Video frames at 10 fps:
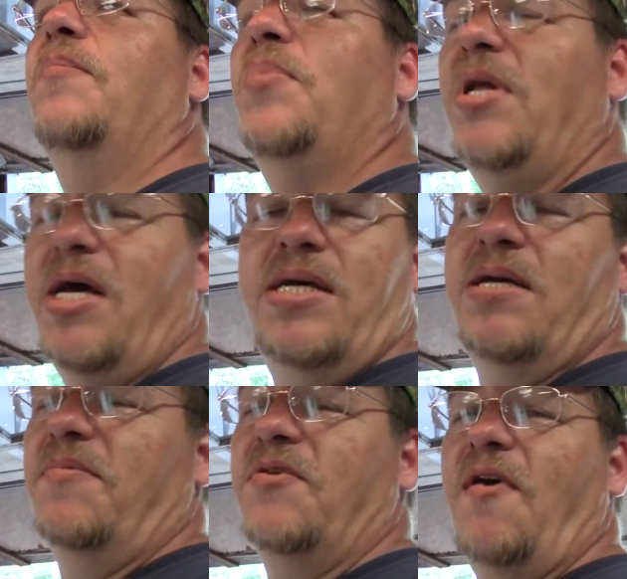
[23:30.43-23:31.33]
Please
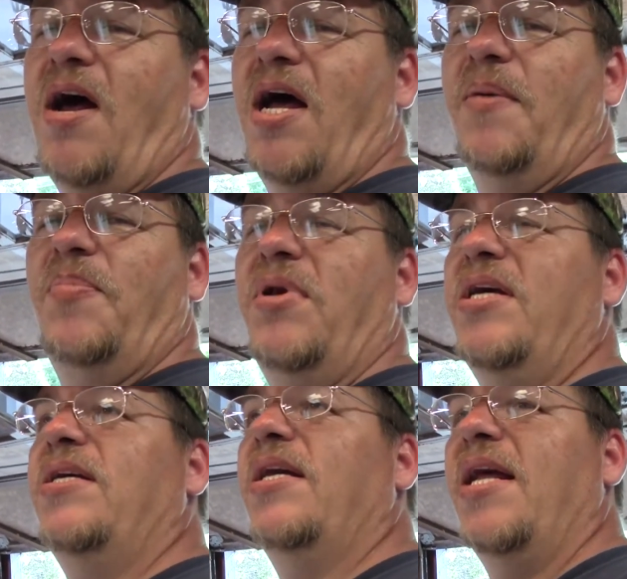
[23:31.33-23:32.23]
subscribe,
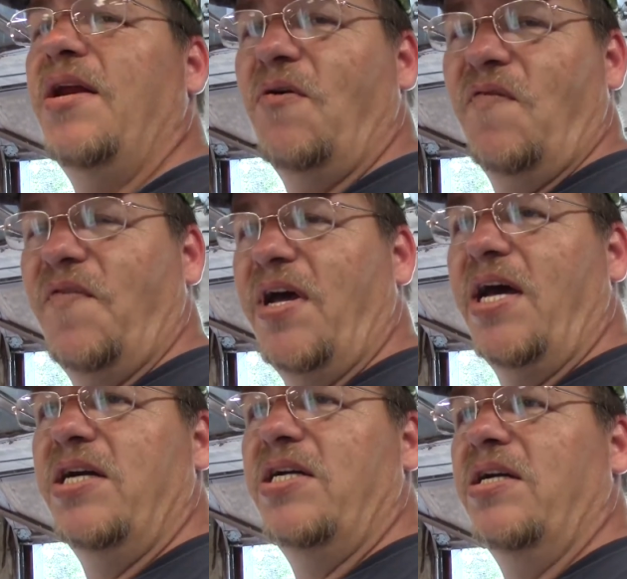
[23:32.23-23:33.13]
please hit that
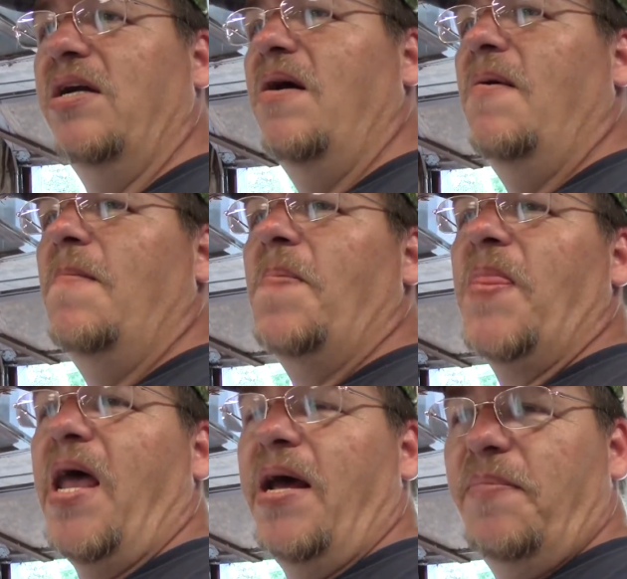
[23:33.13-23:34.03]
notification,
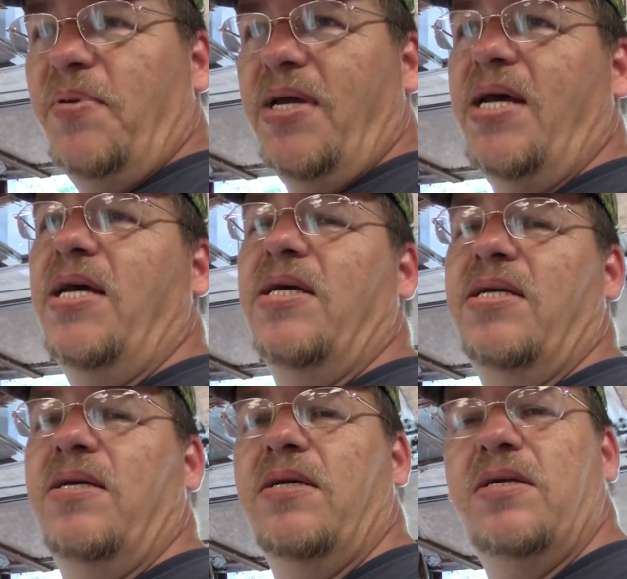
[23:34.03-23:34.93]
and
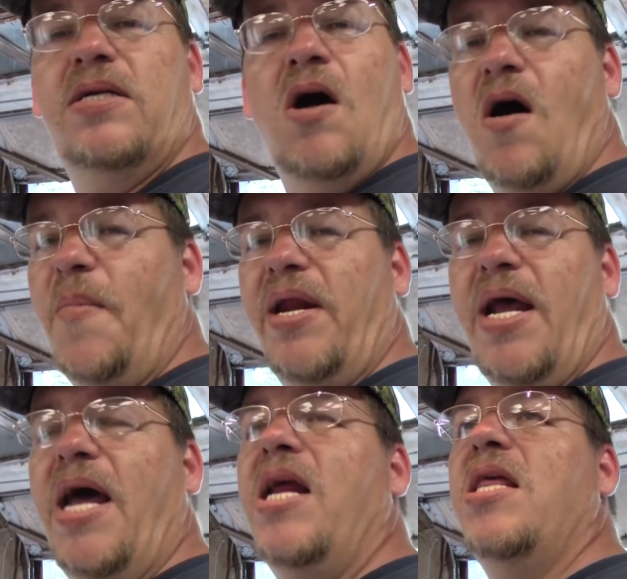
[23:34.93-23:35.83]
please comment
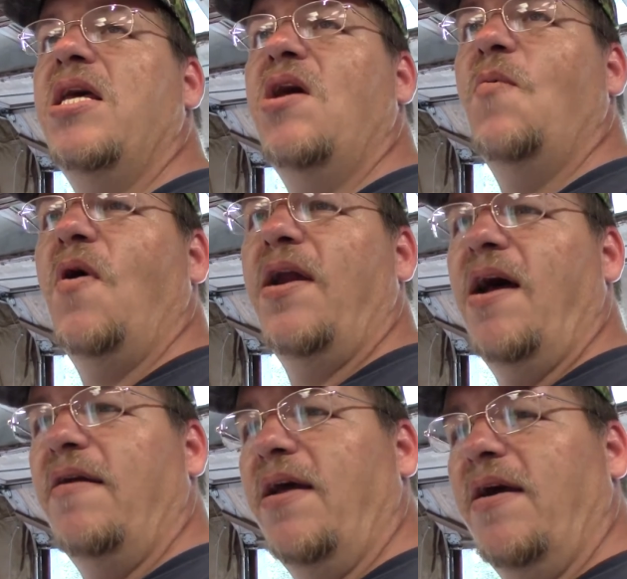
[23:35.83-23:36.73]
anything you want
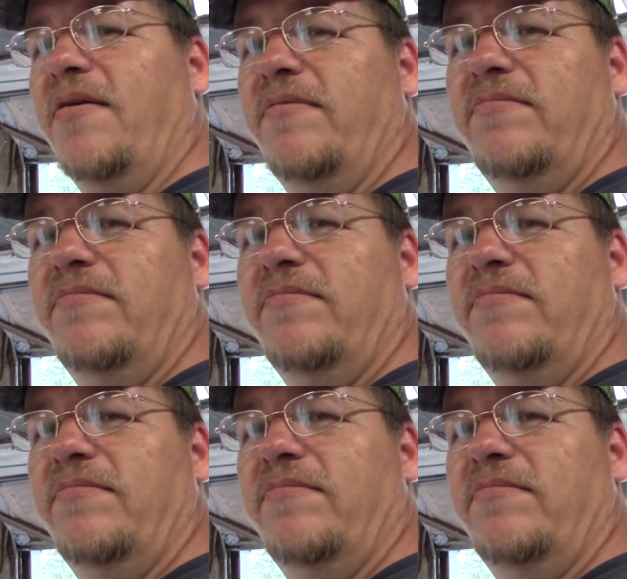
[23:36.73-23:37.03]
down there.